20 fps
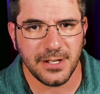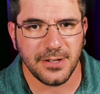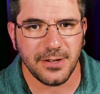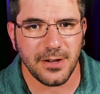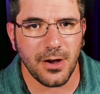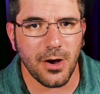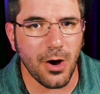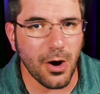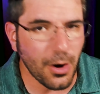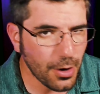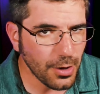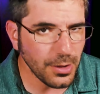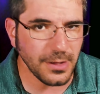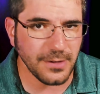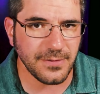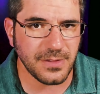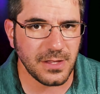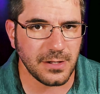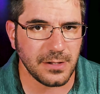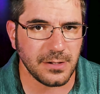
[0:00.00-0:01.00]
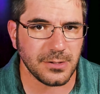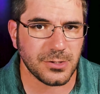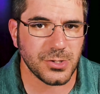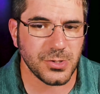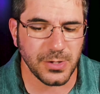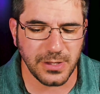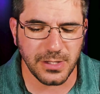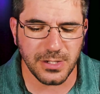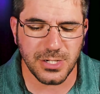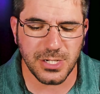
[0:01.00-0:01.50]
all of the
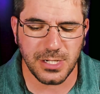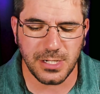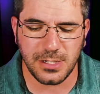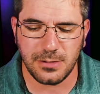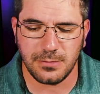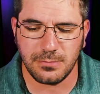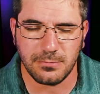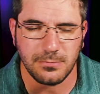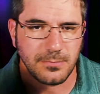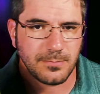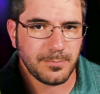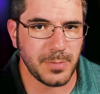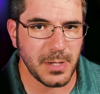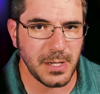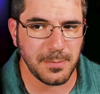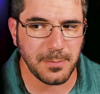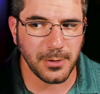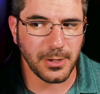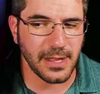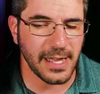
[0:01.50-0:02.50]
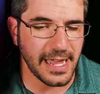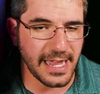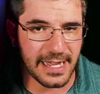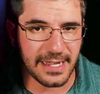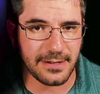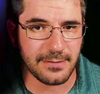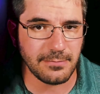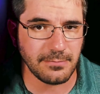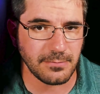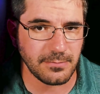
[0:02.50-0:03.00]
Trilogy people
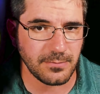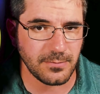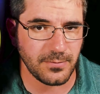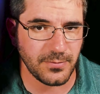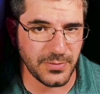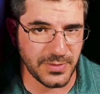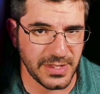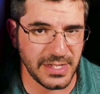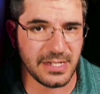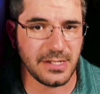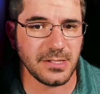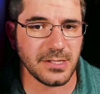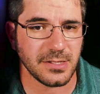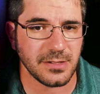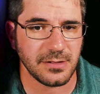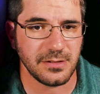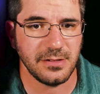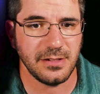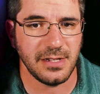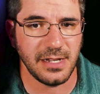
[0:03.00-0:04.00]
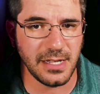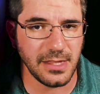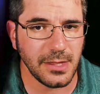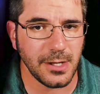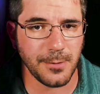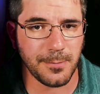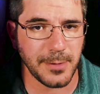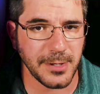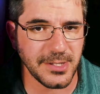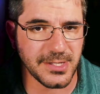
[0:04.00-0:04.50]
had this in
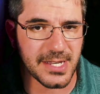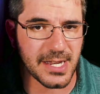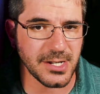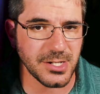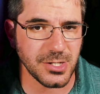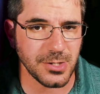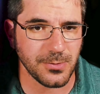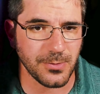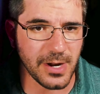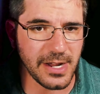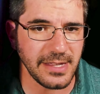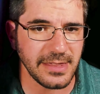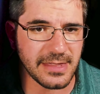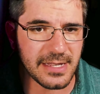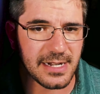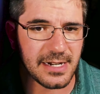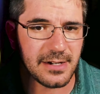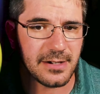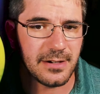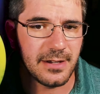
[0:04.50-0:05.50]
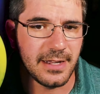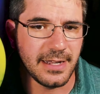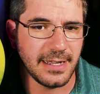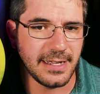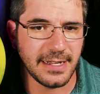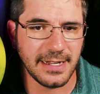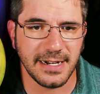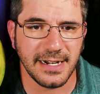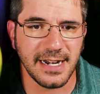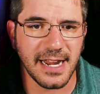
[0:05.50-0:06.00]
their possession right there,
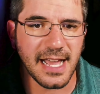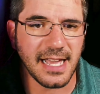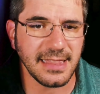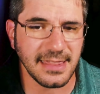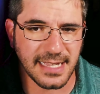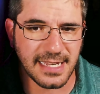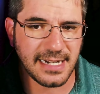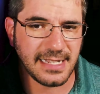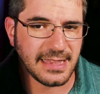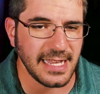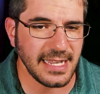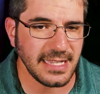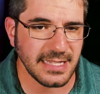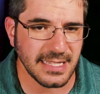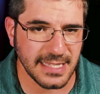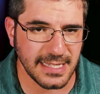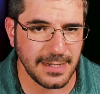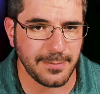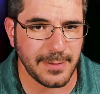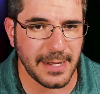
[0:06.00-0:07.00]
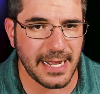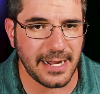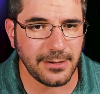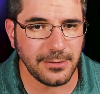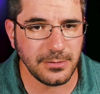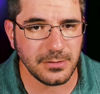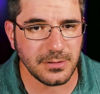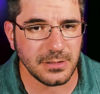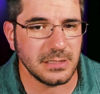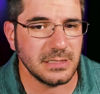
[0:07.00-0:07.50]
not letting that slip
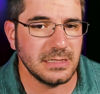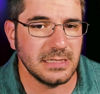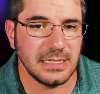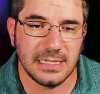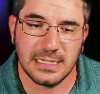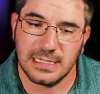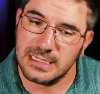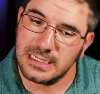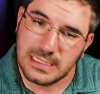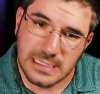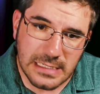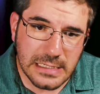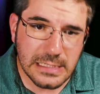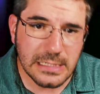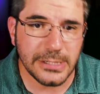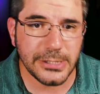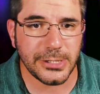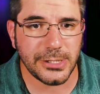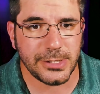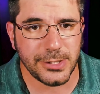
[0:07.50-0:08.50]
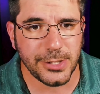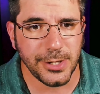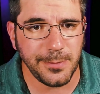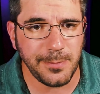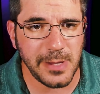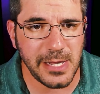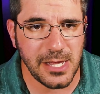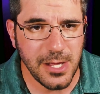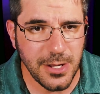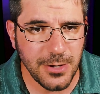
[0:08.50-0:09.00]
out? Could
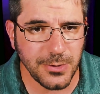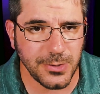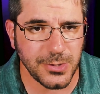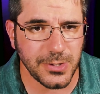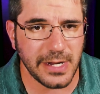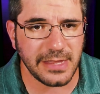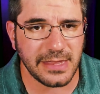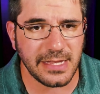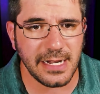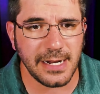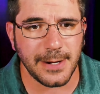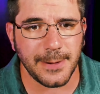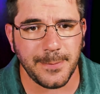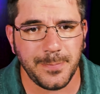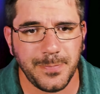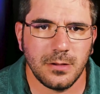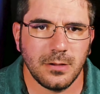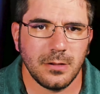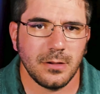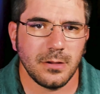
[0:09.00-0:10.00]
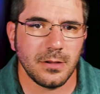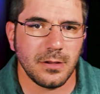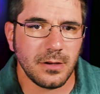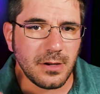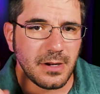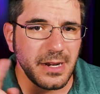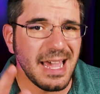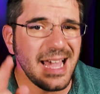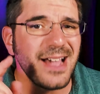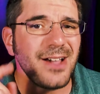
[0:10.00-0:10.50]
be huge right there.
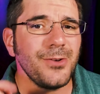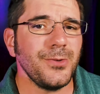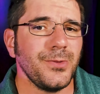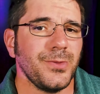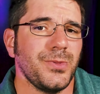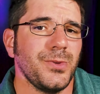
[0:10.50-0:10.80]
Now, the